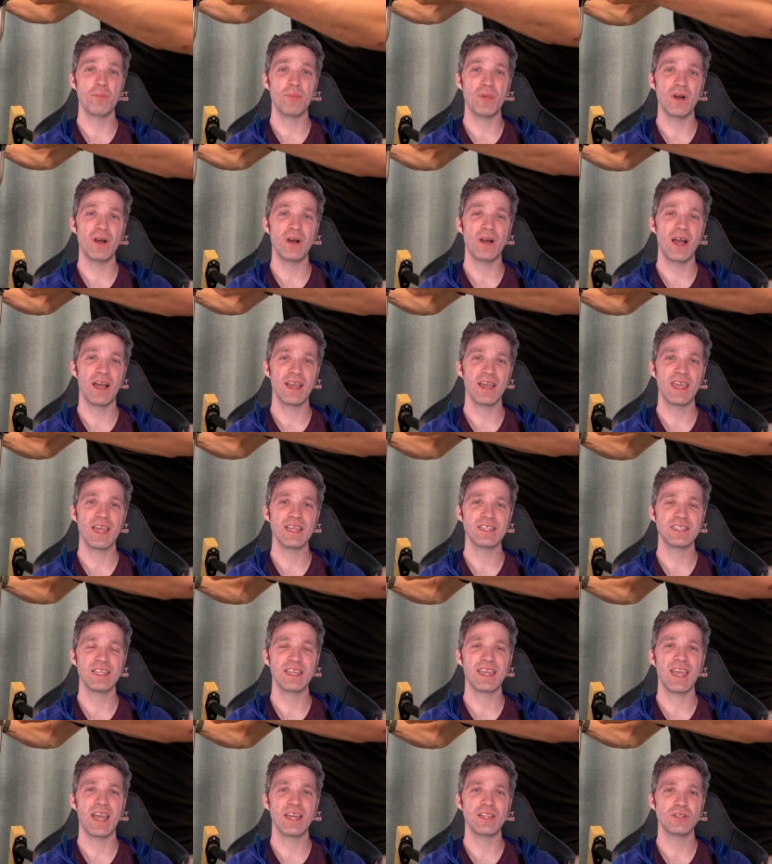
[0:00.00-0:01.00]
but I guess
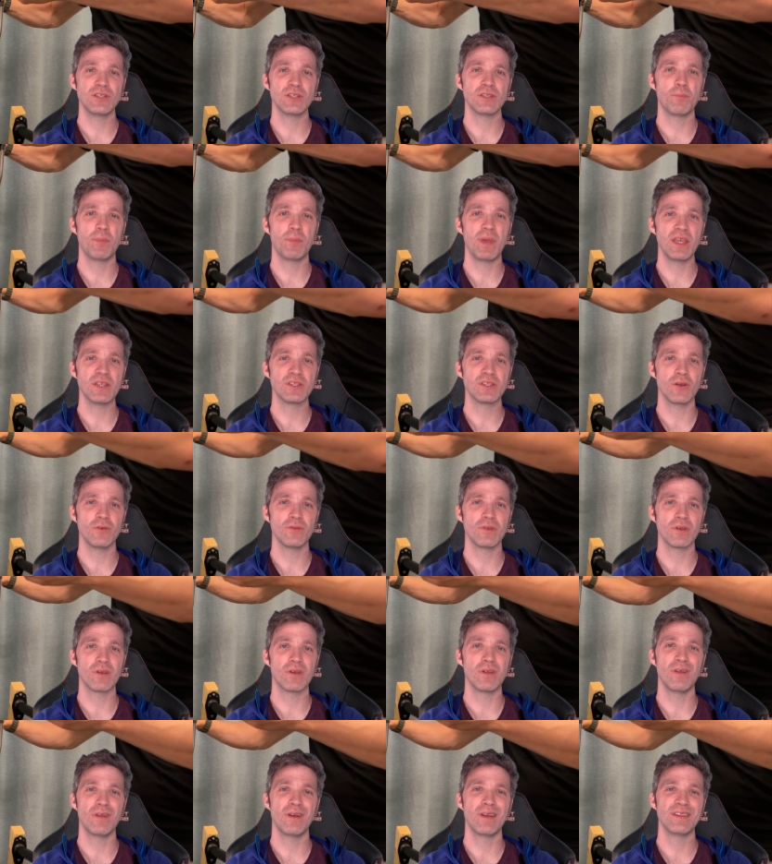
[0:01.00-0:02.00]
they can't just base all their
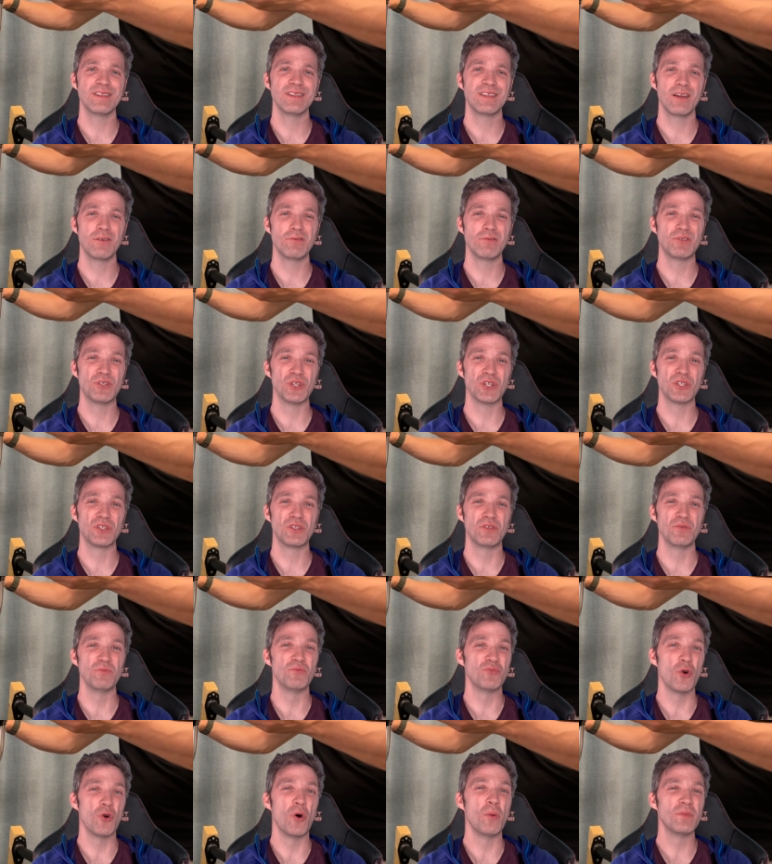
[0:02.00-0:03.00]
clientele just to
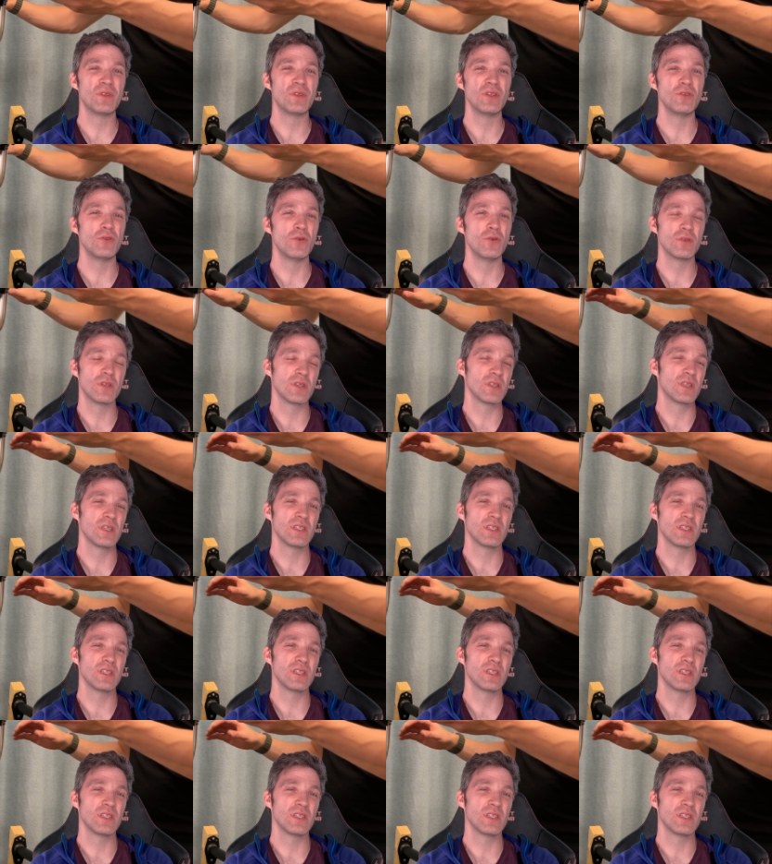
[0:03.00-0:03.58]
Brompton users,